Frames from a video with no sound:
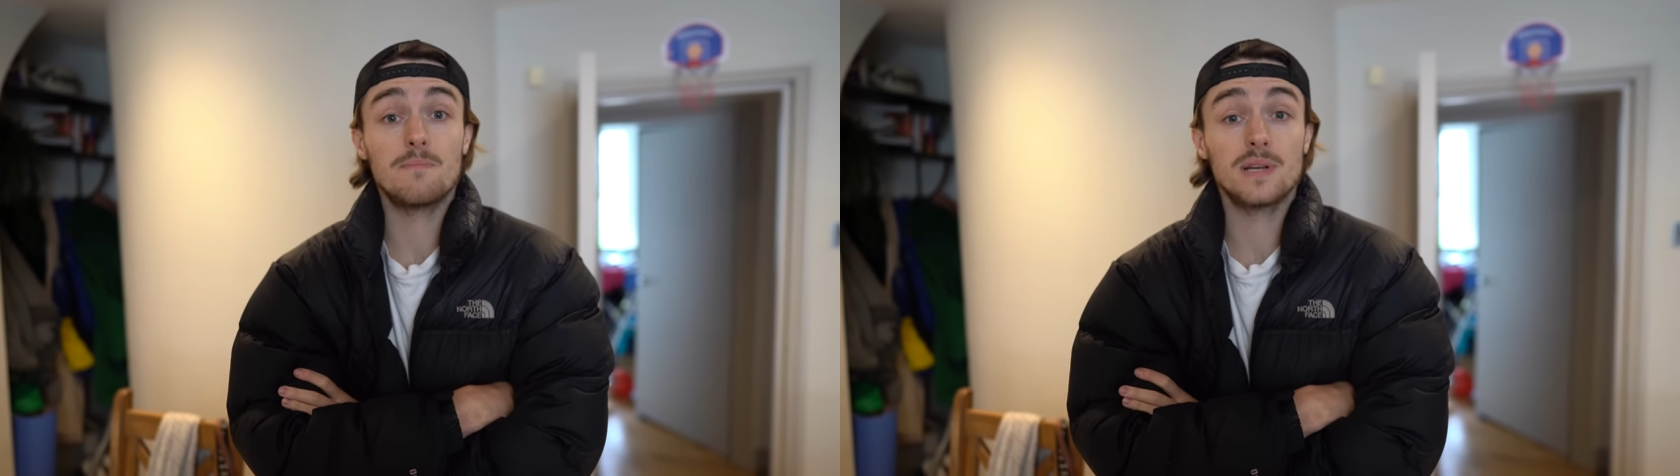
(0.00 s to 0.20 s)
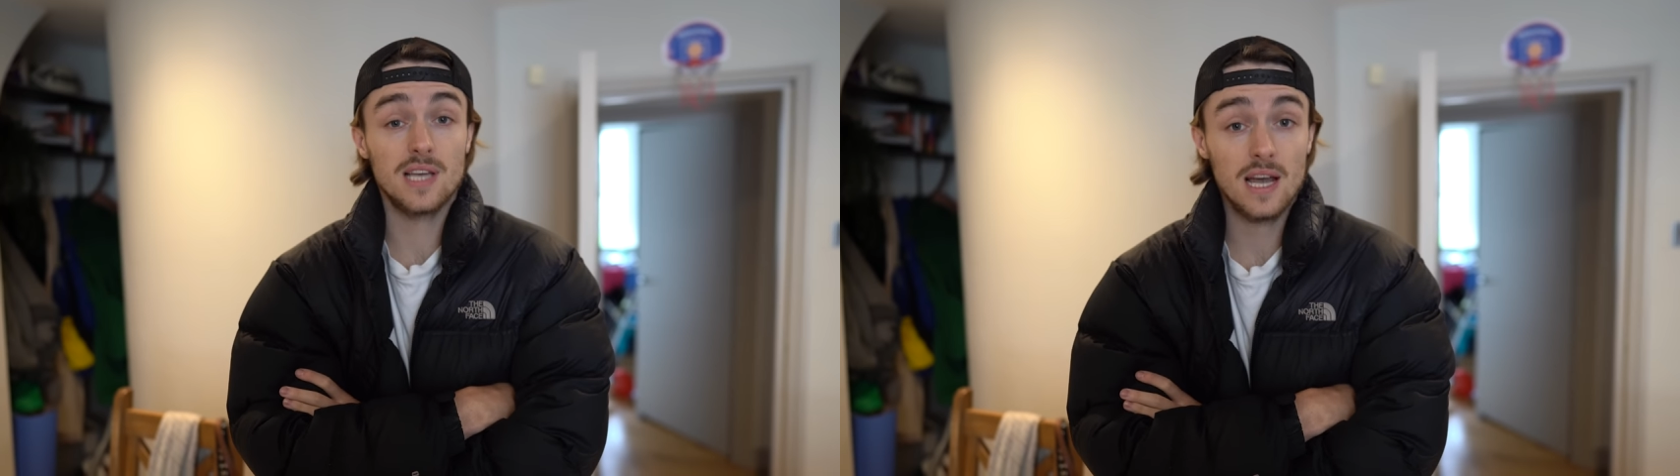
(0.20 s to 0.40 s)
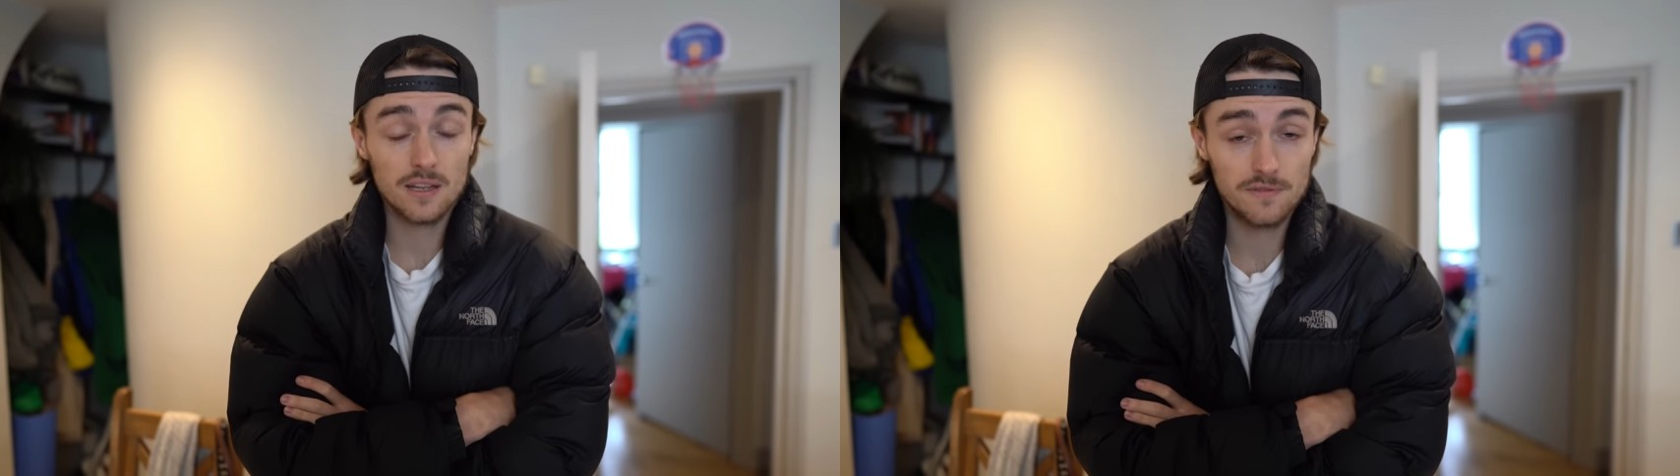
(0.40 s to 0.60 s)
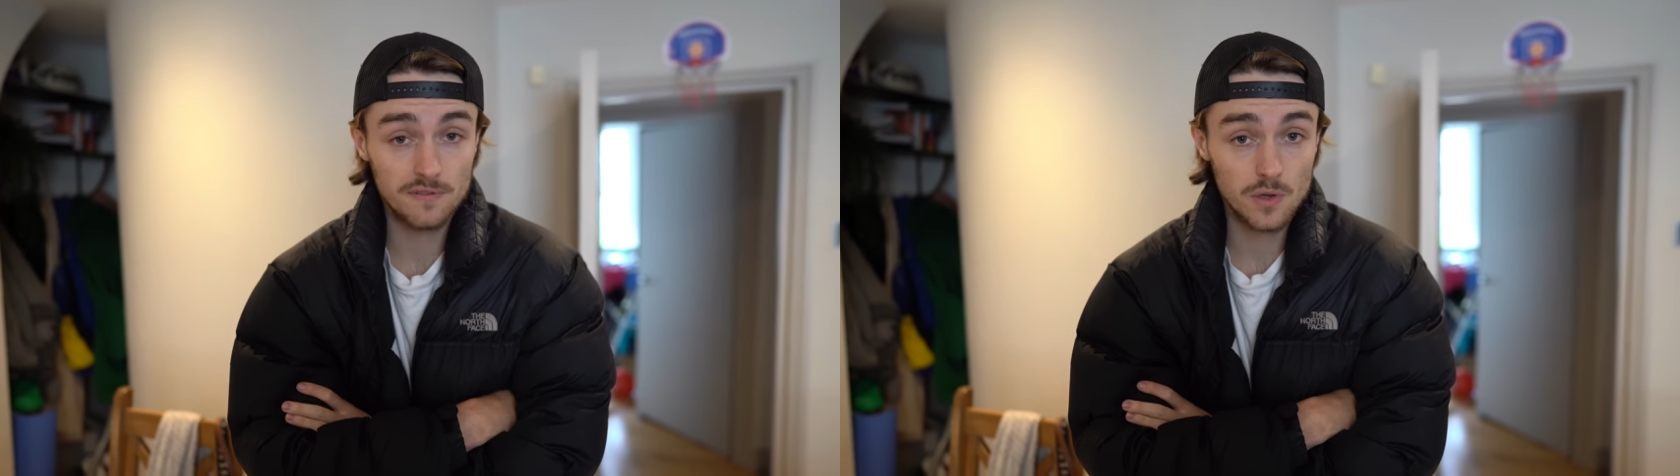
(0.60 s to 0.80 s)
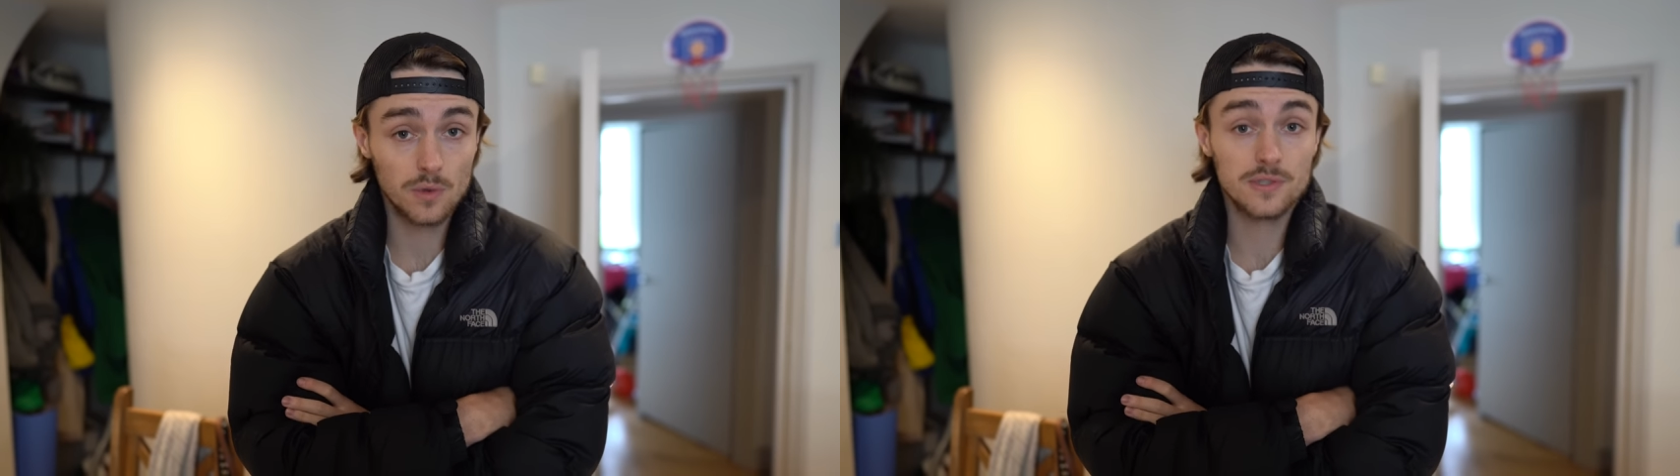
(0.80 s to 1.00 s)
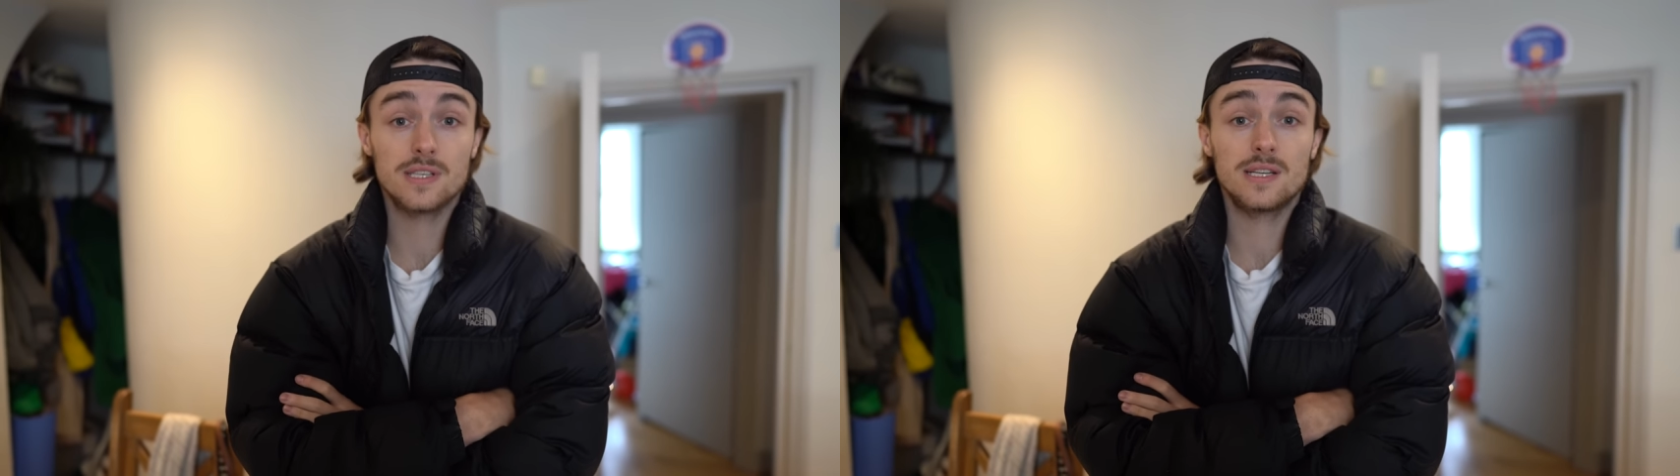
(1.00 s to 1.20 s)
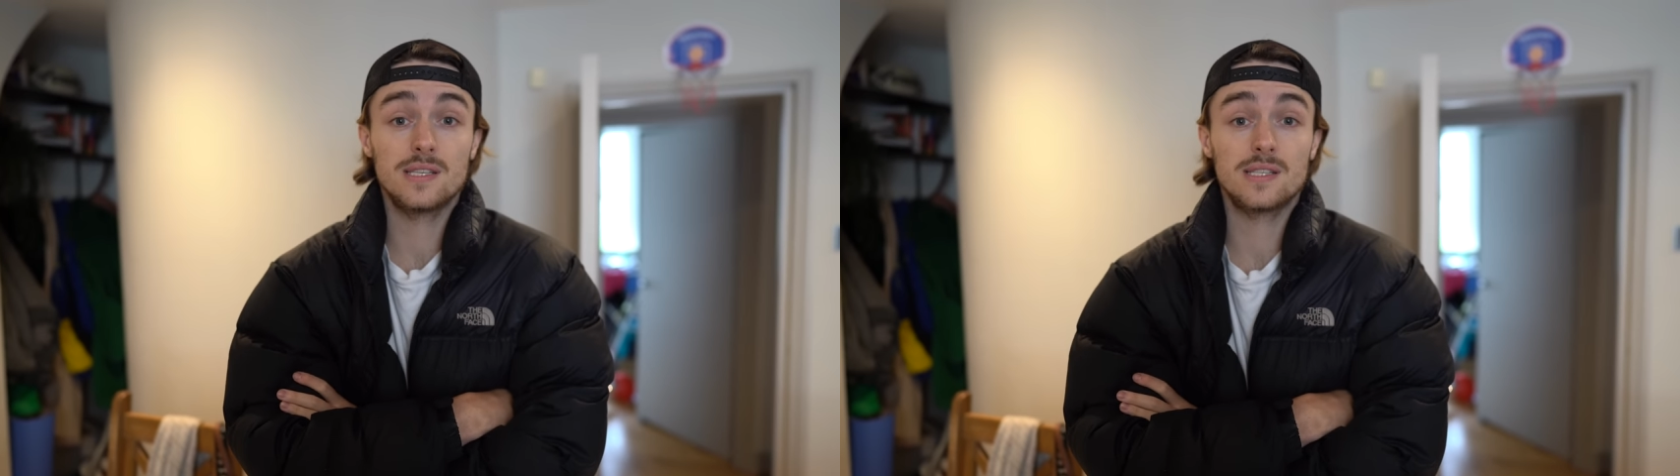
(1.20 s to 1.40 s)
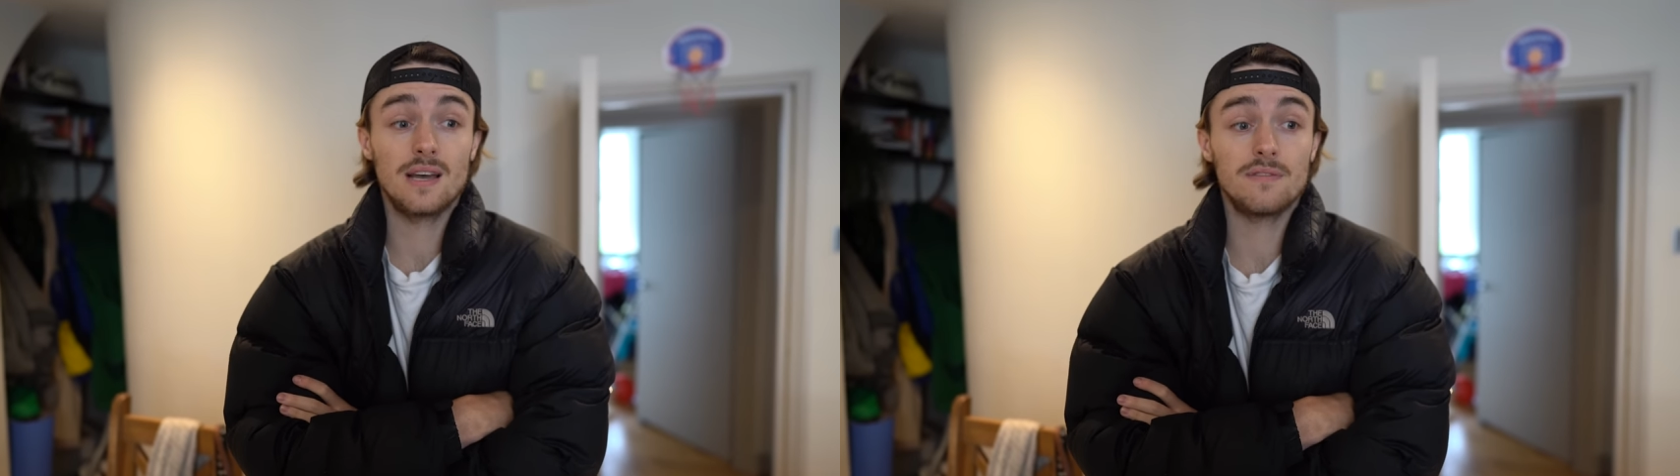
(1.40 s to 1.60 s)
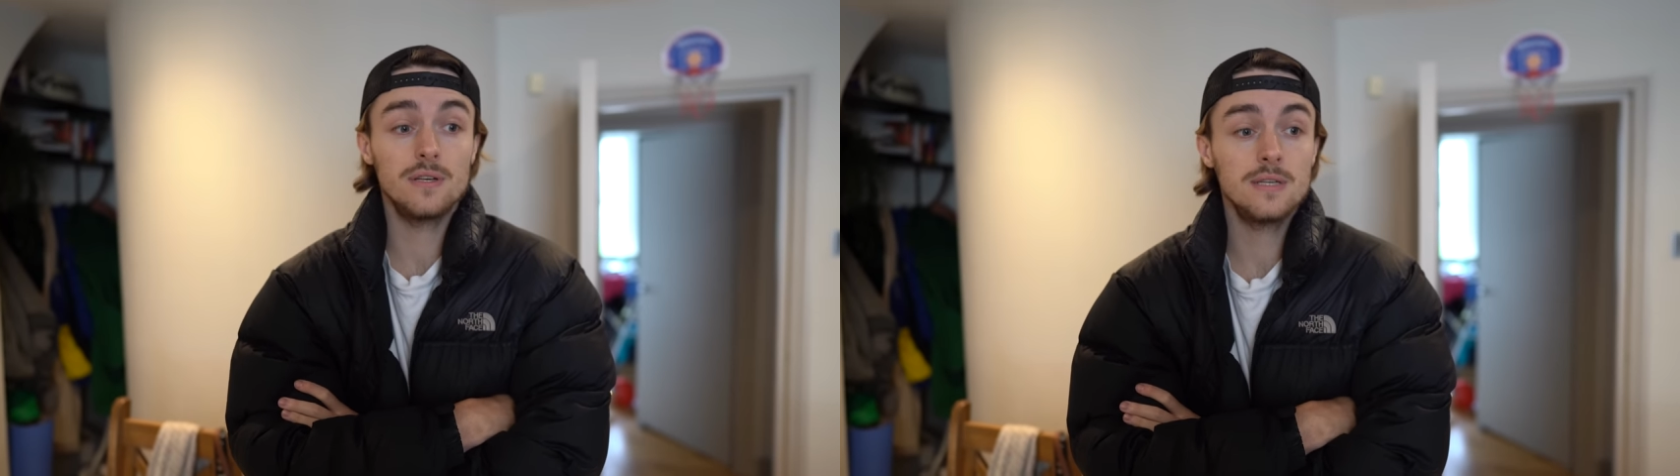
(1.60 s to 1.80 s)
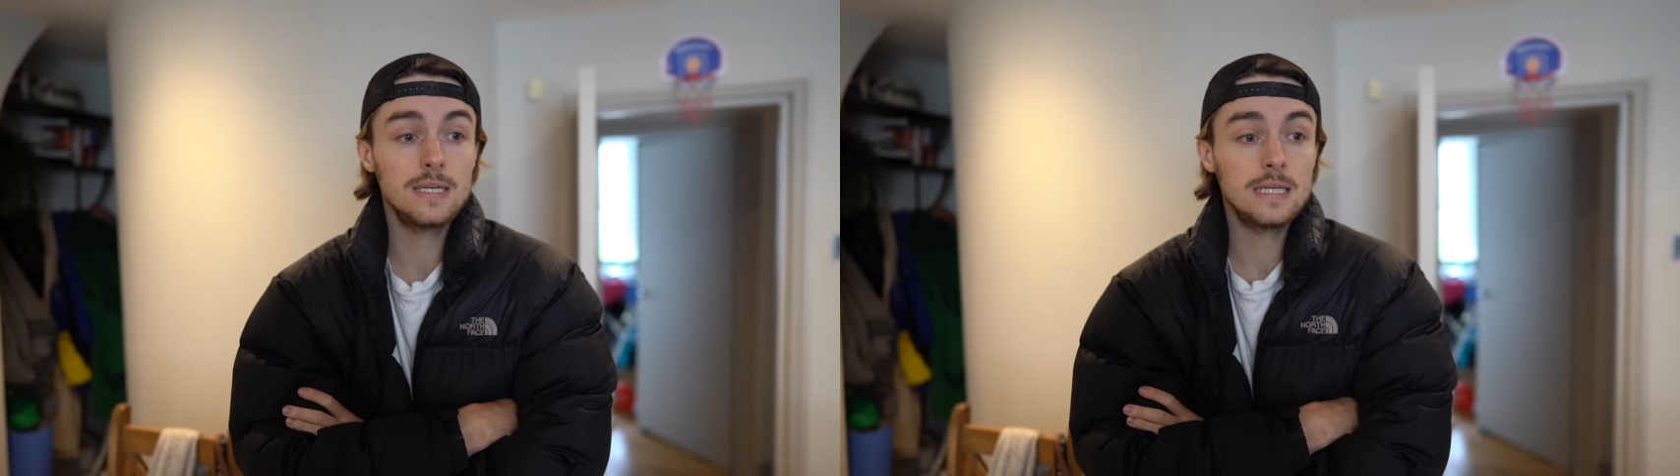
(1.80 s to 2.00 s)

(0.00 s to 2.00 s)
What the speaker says: Patek 5167,